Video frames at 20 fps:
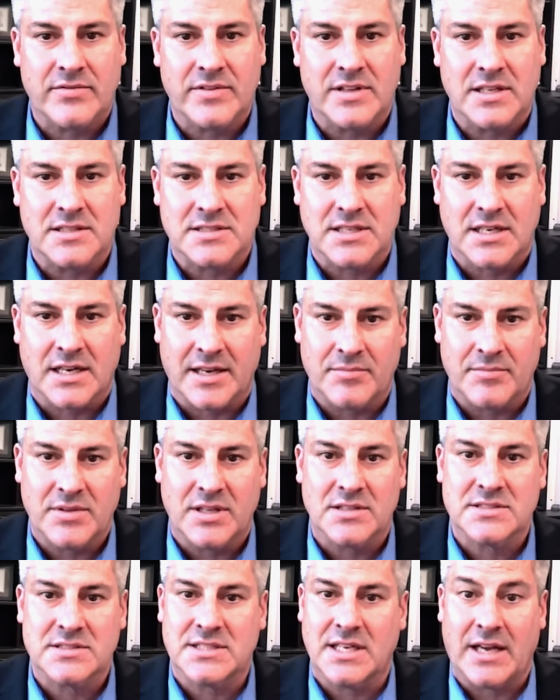the time
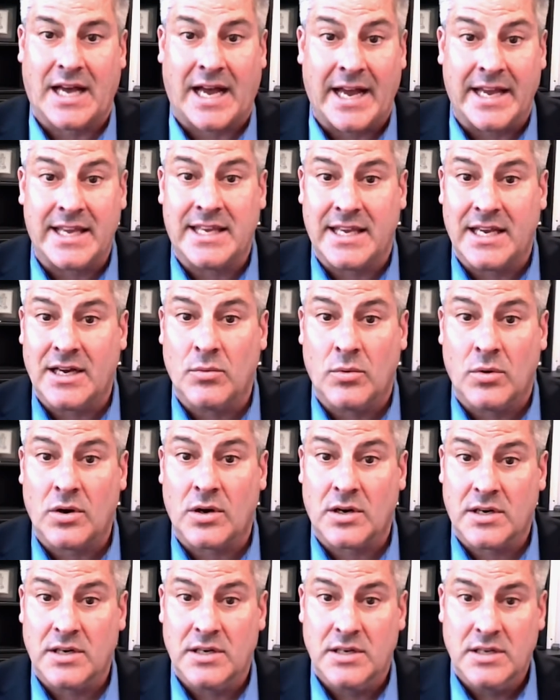they'll say, I can't work.